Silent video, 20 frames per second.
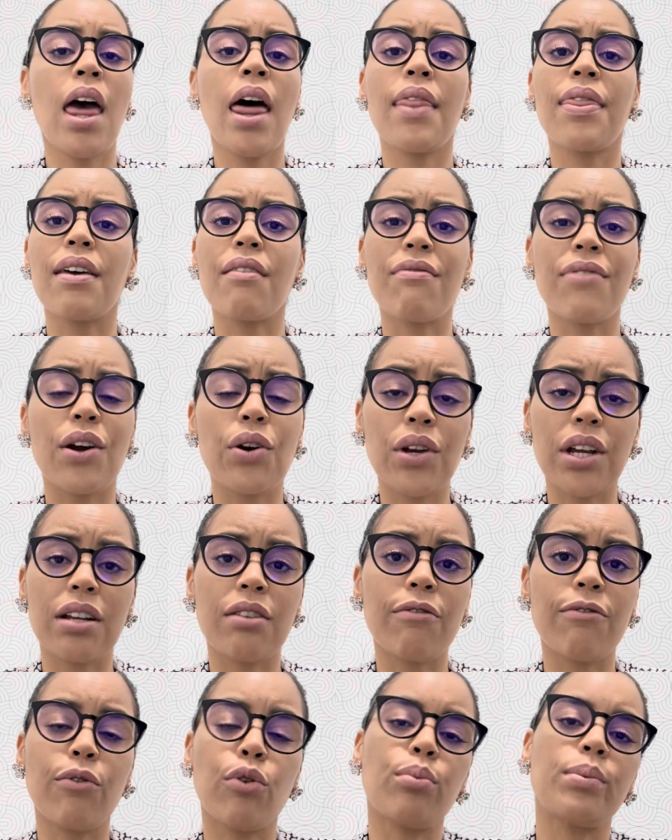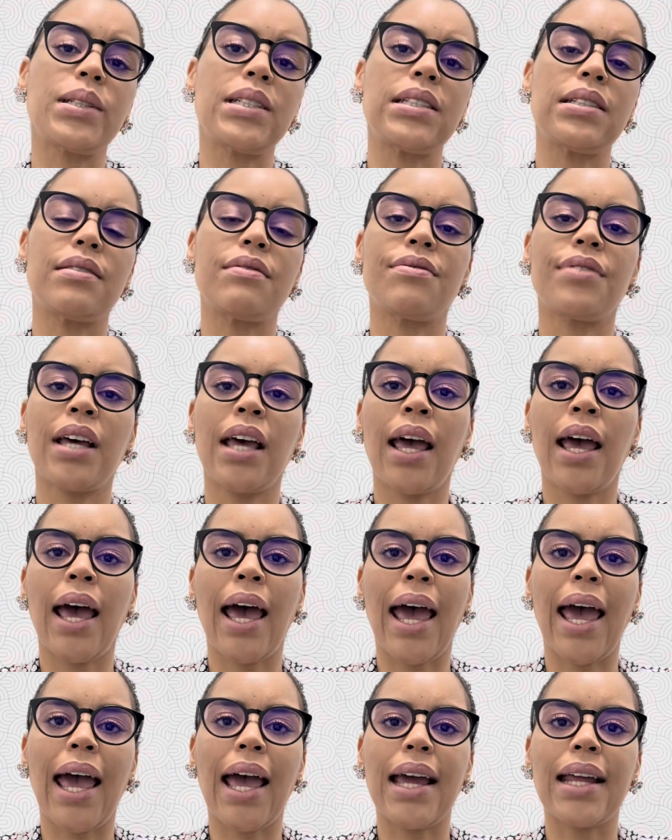They're very informative,
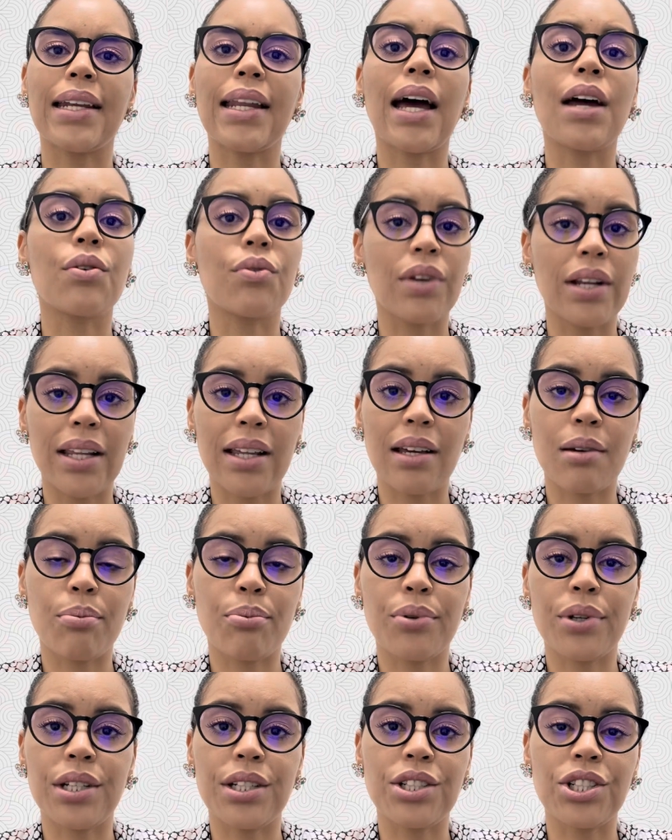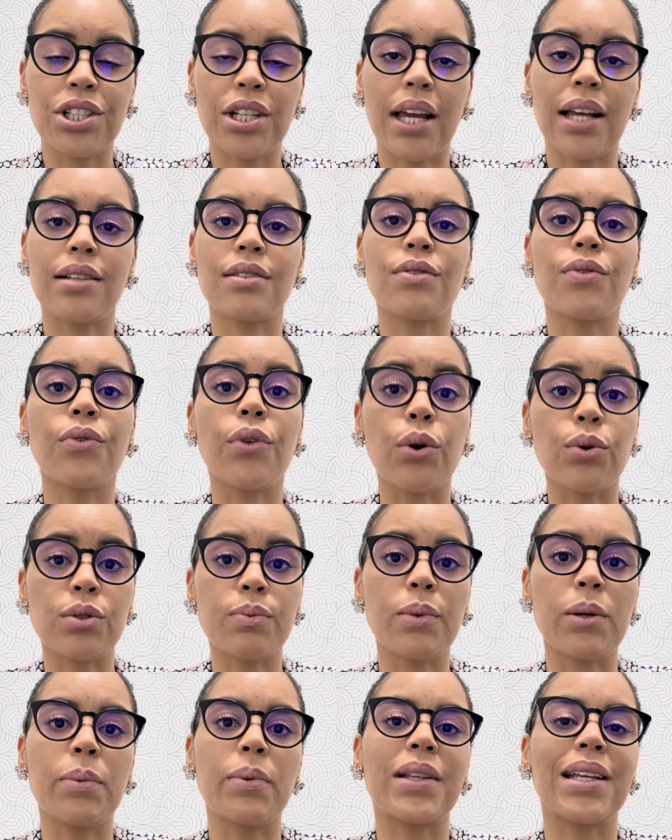and I really appreciate those
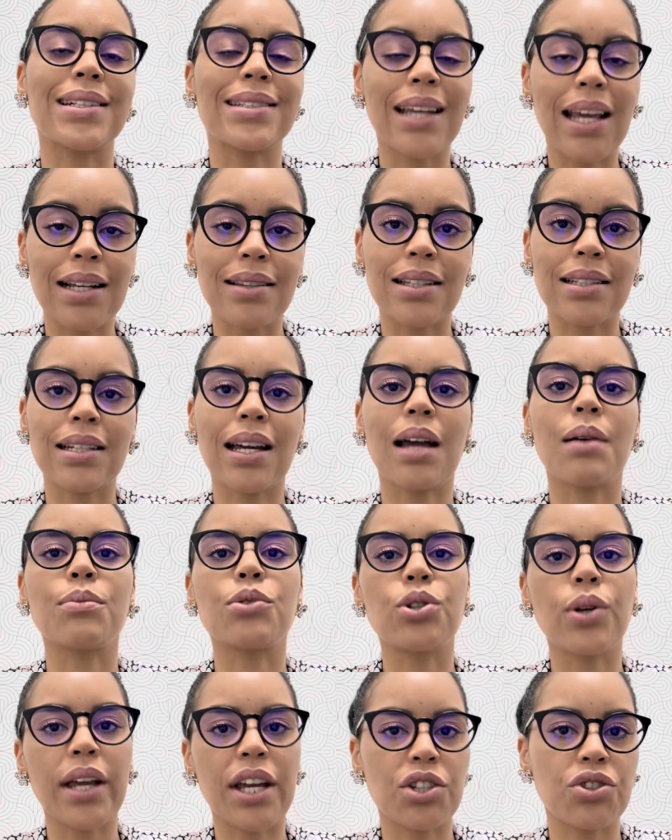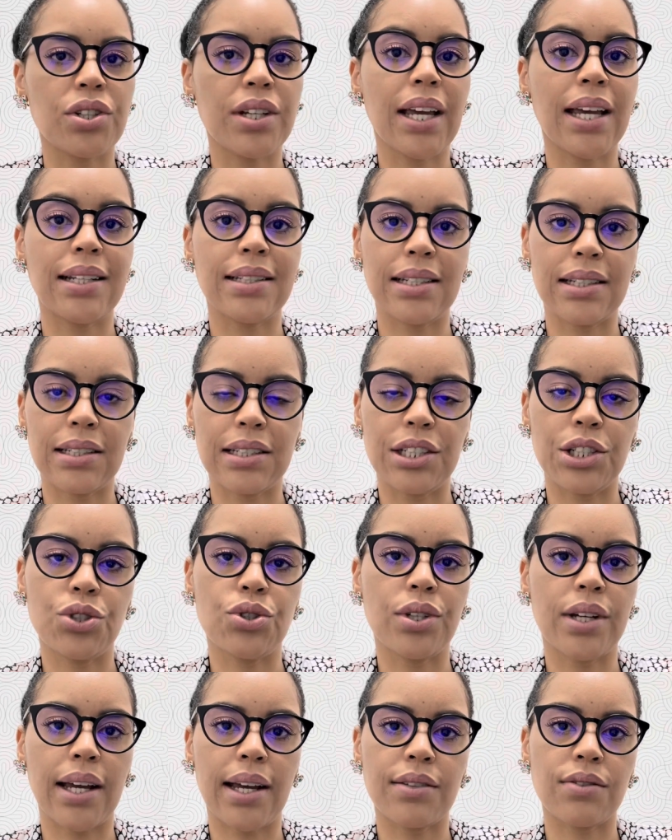people that take the time to educate and teach you
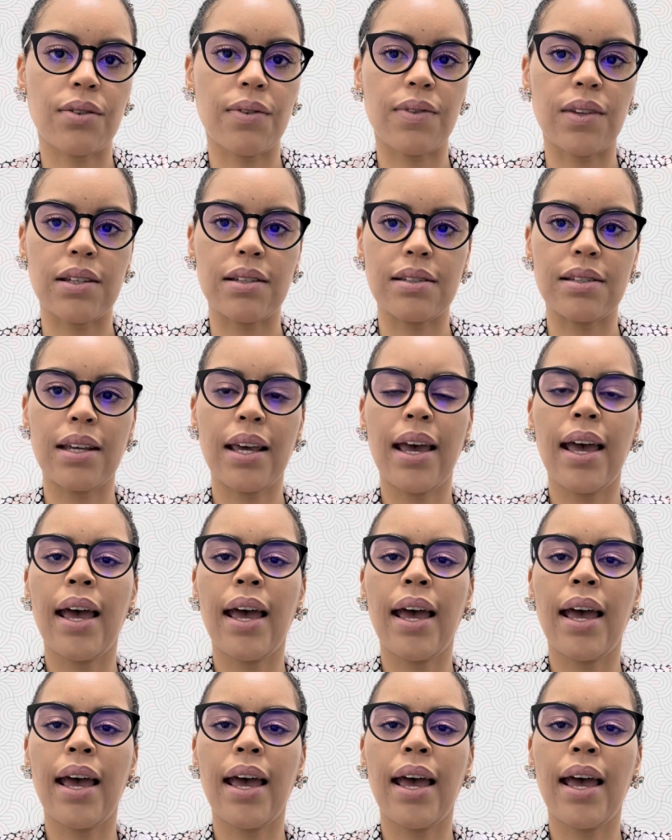guys on this.